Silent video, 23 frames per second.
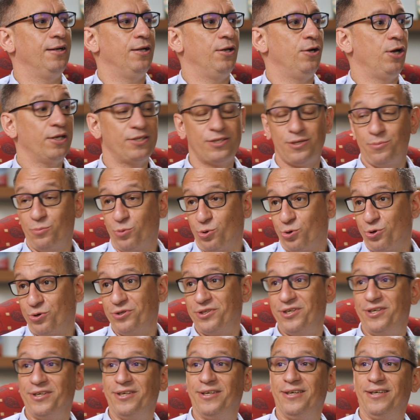
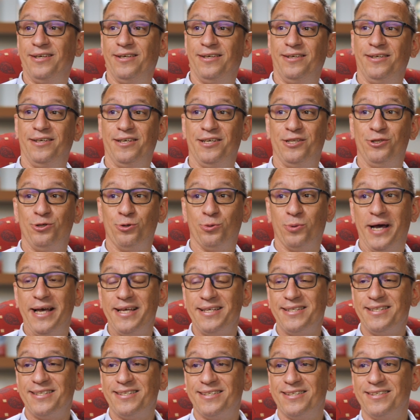Luxembourg, in
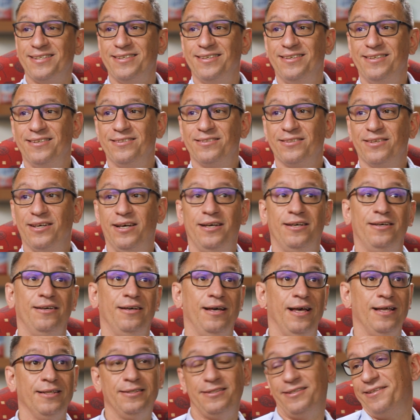US,
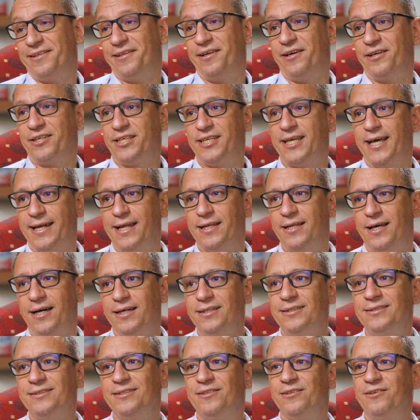and in Canada
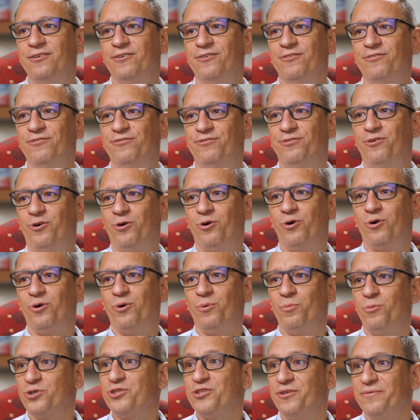for
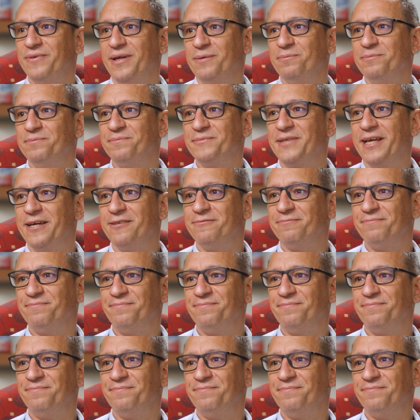most of them. Yeah.